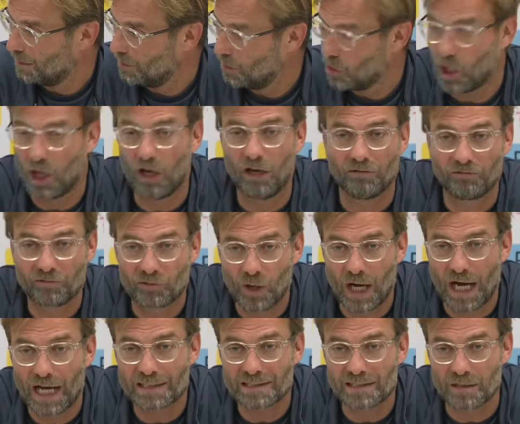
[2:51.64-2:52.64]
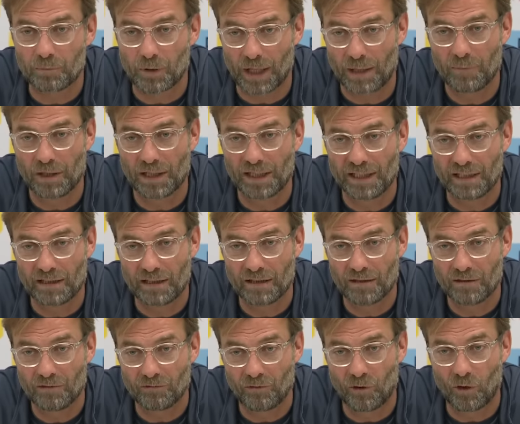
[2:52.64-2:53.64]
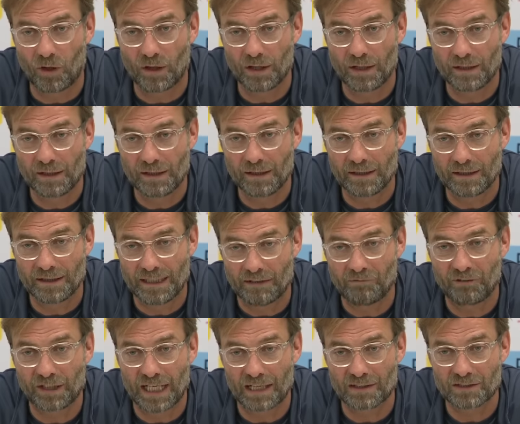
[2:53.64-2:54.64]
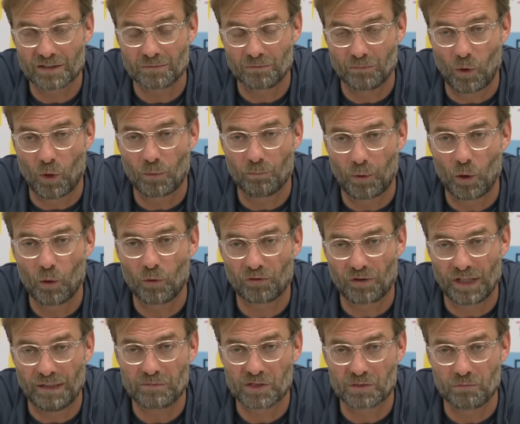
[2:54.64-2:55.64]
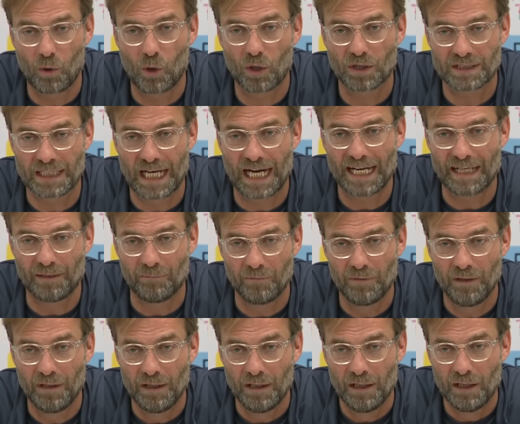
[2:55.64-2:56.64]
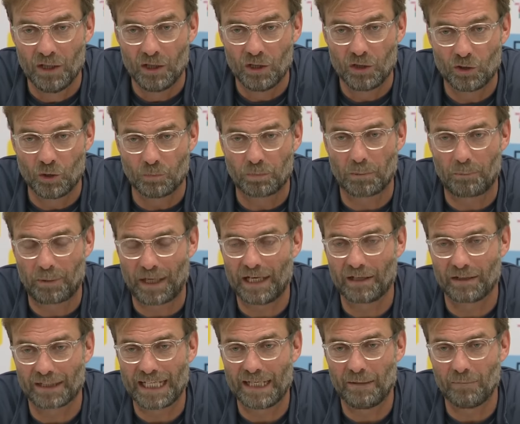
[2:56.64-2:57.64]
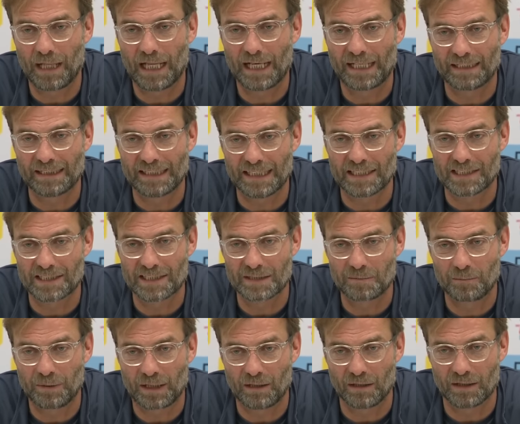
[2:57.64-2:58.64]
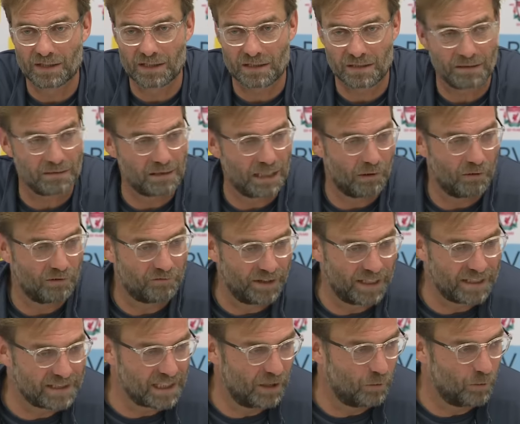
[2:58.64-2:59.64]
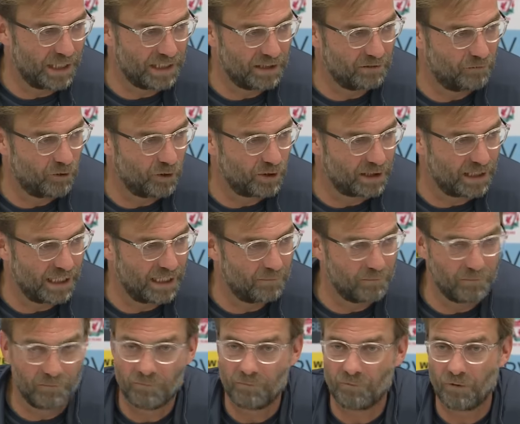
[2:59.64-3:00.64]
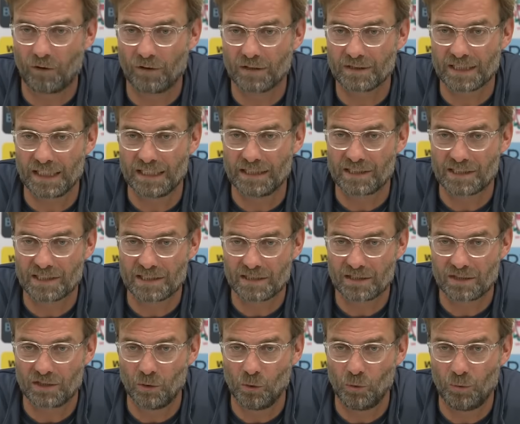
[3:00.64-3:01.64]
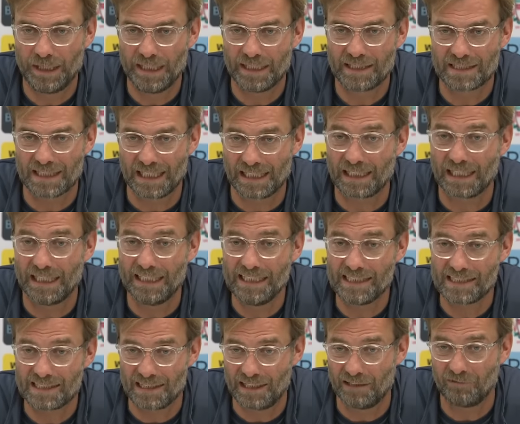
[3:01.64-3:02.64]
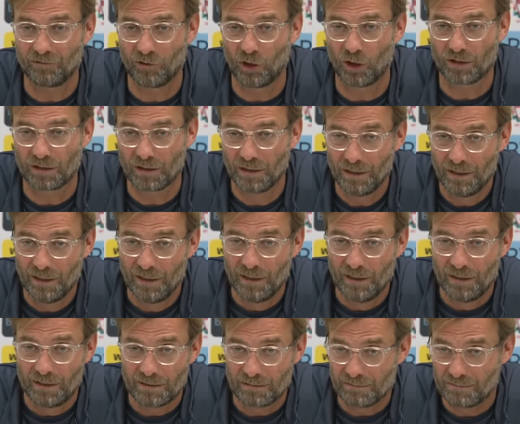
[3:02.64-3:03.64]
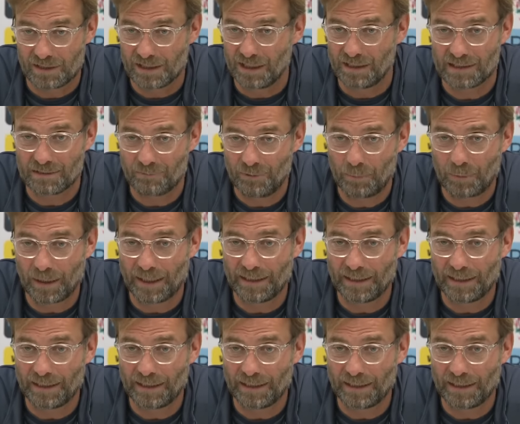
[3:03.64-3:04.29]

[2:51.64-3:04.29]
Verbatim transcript: love to ask the Premier League for giving us more, both teams more time to prepare a game like this because our fans are waiting for the game for since two weeks at least, if not since we